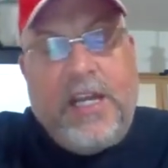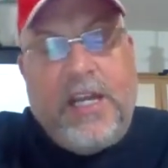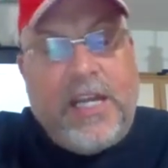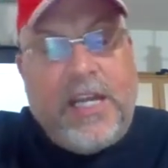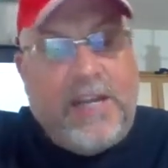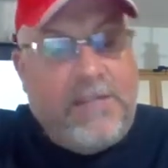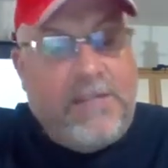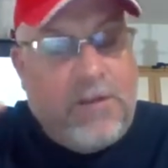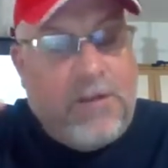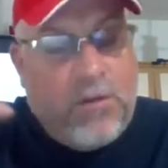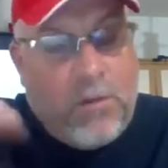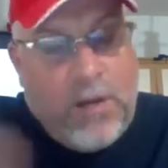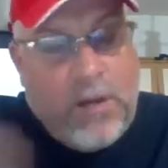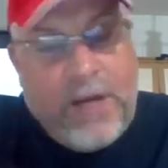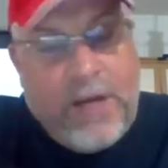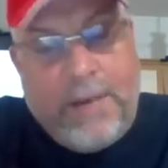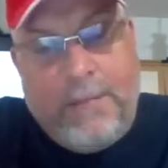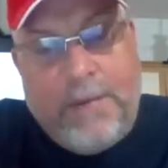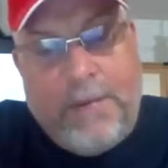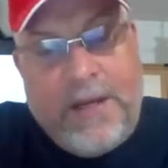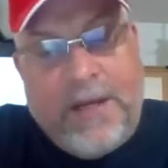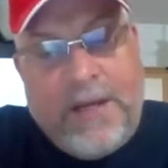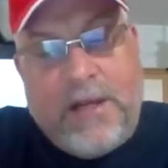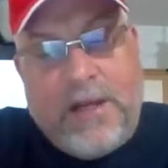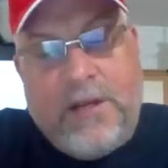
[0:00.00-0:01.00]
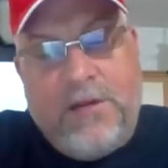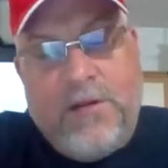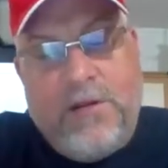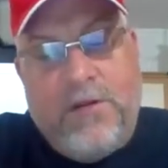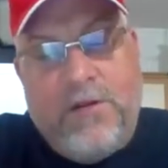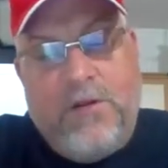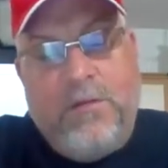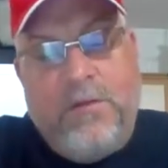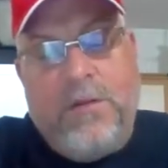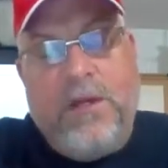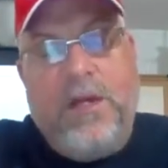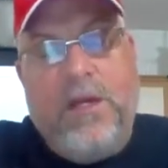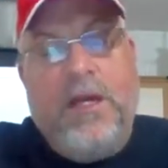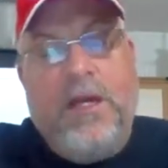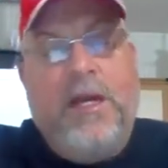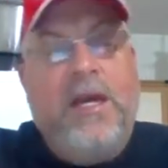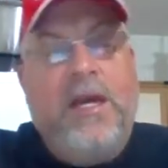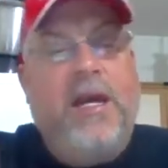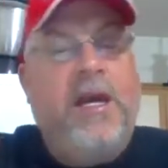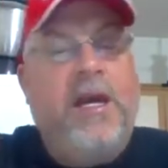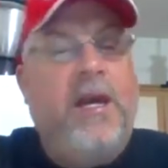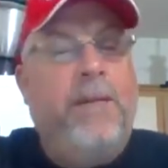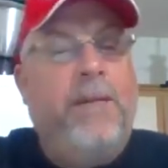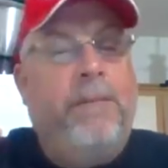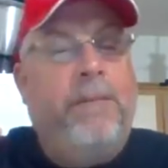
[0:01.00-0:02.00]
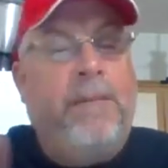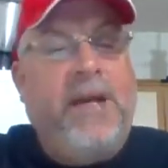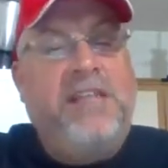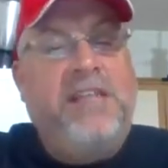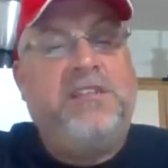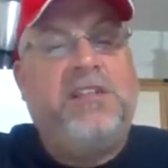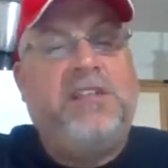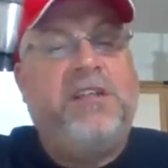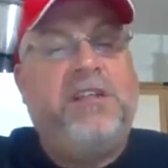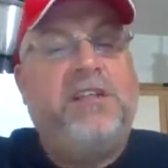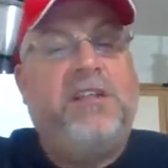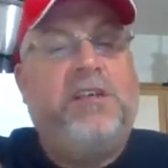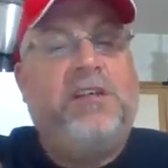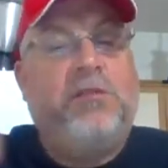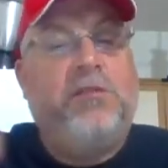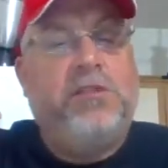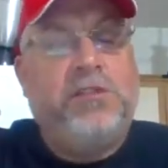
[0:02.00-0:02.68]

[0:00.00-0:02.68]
gave it right back to them, and basically